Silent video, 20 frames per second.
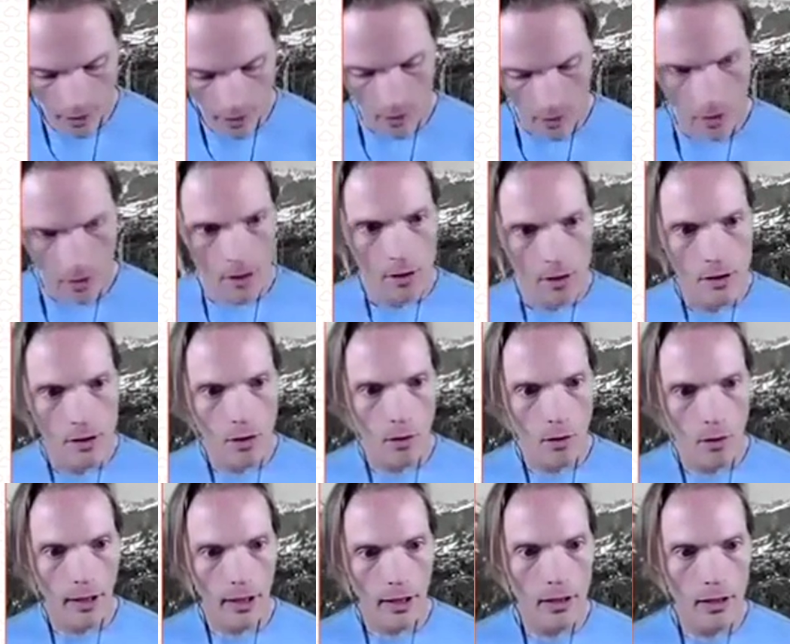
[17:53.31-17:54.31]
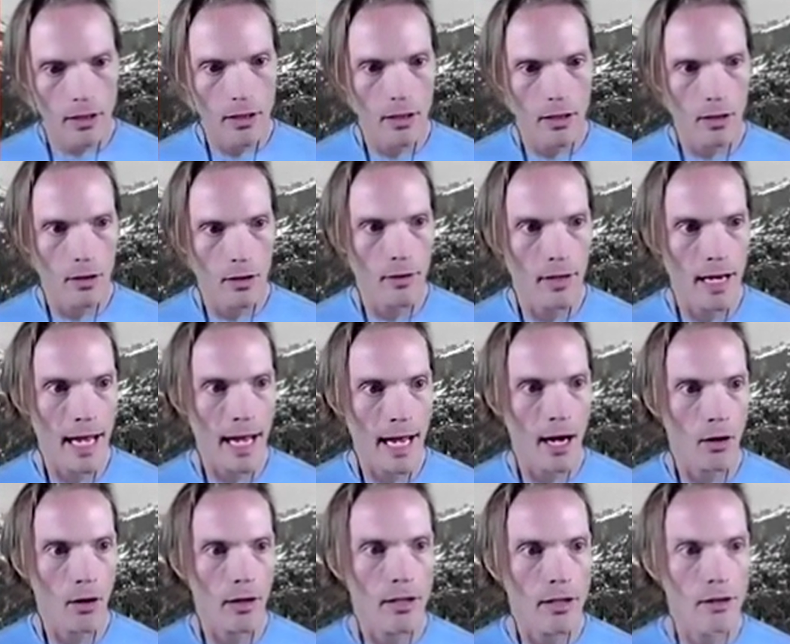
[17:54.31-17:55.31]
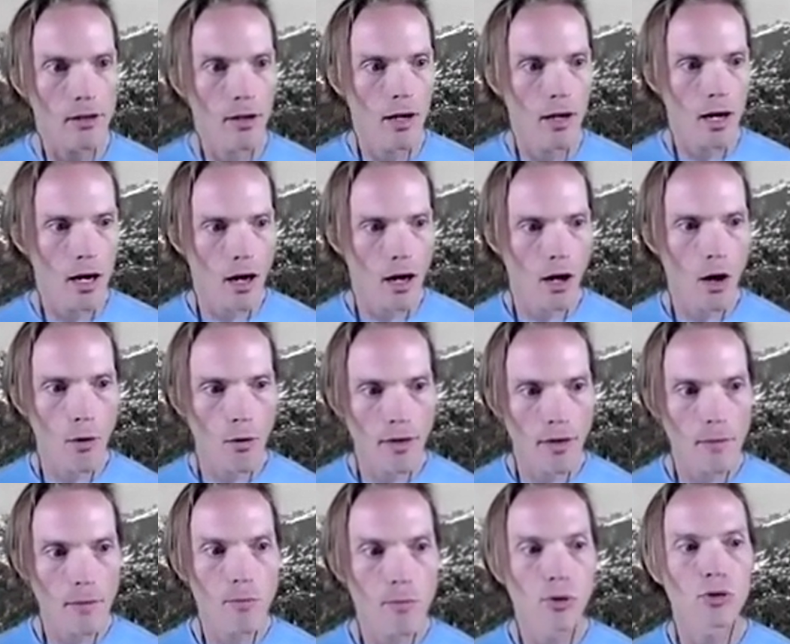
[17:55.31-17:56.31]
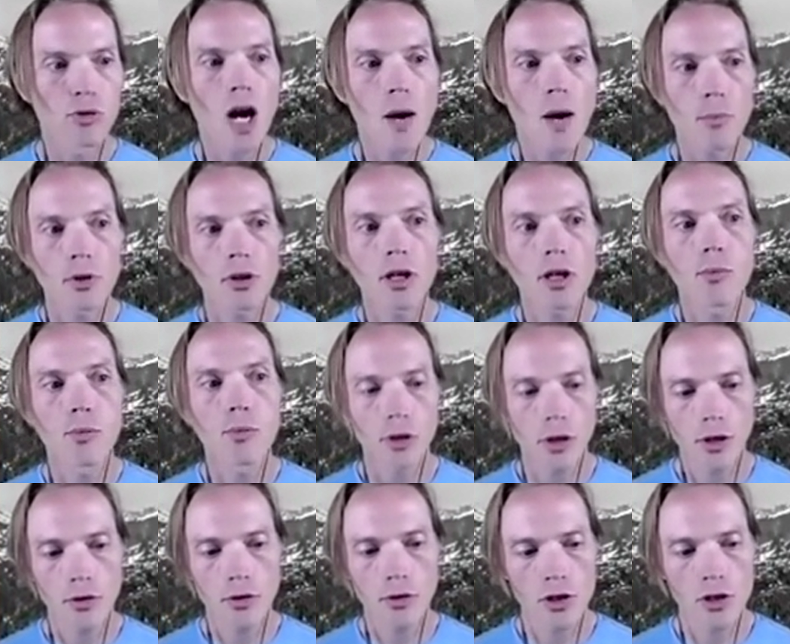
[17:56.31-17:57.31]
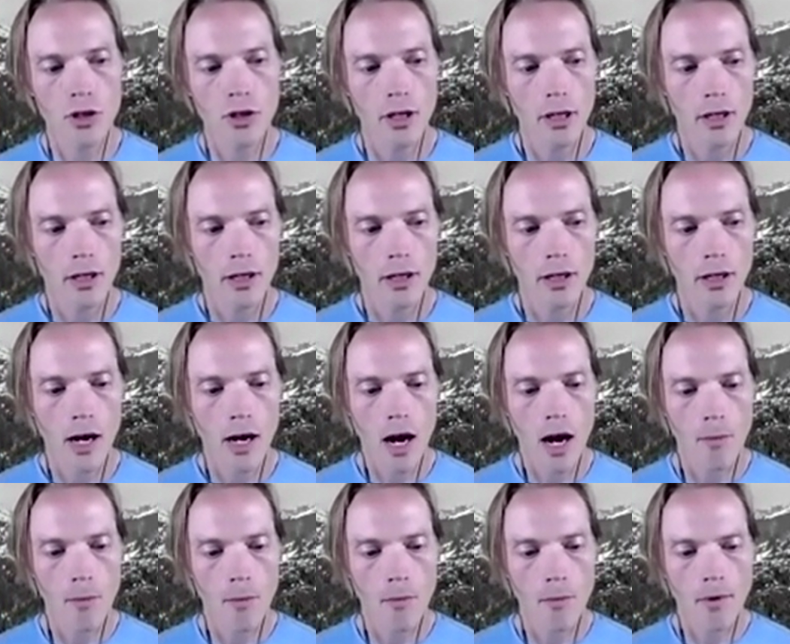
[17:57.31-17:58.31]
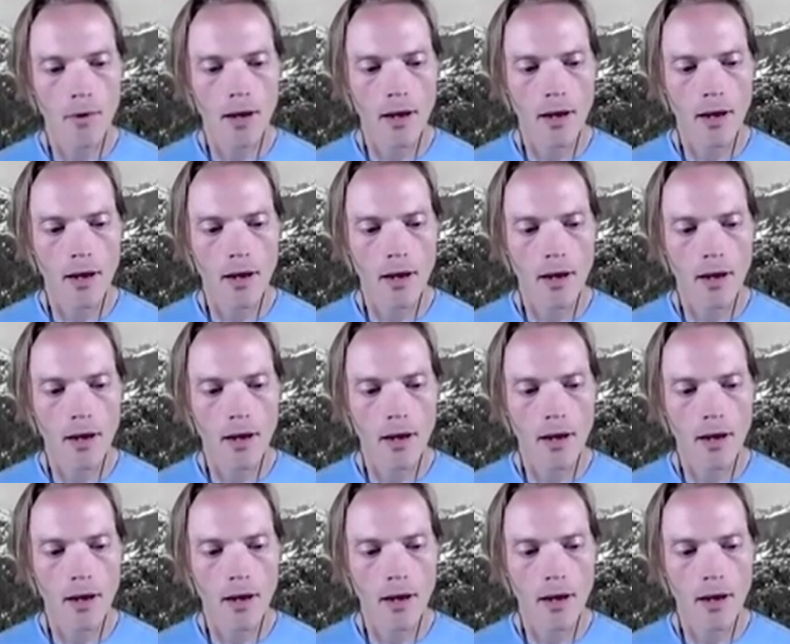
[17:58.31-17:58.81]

So what I'm going to do now is go the proper approach of